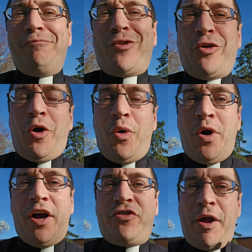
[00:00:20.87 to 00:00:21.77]

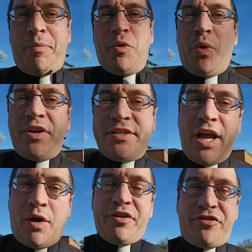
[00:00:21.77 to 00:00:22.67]
So a shepherd wouldn't
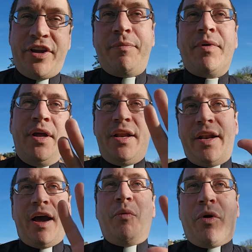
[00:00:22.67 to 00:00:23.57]
tell the sheep,
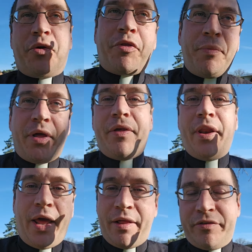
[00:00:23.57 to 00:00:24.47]
now work with me on the
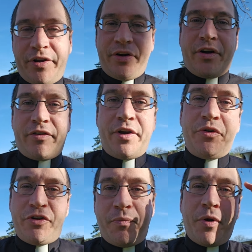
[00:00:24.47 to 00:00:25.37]
analogy here because I know
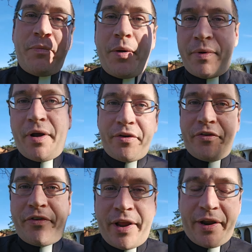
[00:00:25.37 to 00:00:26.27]
sheep wouldn't be able to
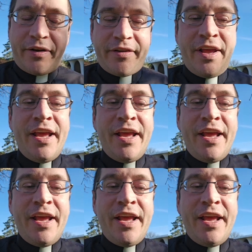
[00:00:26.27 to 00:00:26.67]
understand.